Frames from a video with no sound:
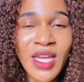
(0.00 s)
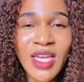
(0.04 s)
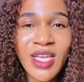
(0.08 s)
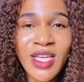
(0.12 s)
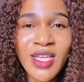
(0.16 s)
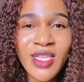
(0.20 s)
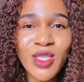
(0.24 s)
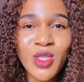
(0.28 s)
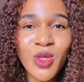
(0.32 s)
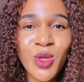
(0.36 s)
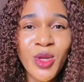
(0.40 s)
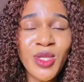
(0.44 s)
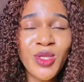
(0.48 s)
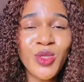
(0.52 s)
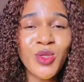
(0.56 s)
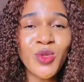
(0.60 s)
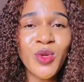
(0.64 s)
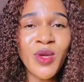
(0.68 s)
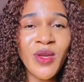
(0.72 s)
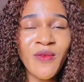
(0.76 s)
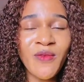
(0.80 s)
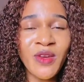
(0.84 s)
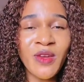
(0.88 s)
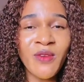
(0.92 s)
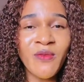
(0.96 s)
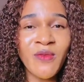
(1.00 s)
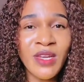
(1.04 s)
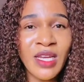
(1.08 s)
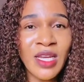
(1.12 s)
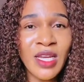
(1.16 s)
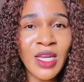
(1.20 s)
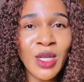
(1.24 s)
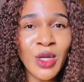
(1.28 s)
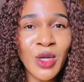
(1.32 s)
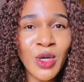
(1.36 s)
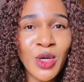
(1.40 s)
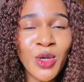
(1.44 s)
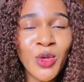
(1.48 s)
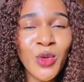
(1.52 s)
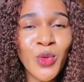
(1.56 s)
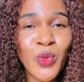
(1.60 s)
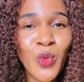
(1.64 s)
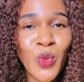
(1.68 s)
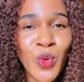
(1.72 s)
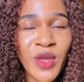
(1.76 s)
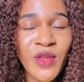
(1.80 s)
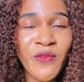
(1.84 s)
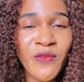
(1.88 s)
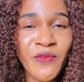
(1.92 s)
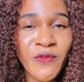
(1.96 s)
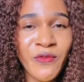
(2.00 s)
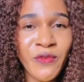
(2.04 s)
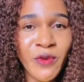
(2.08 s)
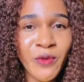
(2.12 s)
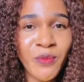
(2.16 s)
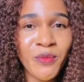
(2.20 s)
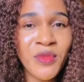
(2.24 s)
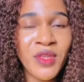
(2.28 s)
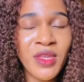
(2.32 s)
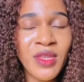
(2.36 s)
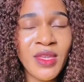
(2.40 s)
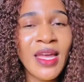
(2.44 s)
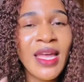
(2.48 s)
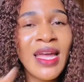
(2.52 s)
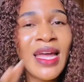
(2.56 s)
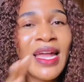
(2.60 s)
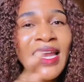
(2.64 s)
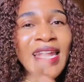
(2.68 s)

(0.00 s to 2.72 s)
It's going to go a very long way for me.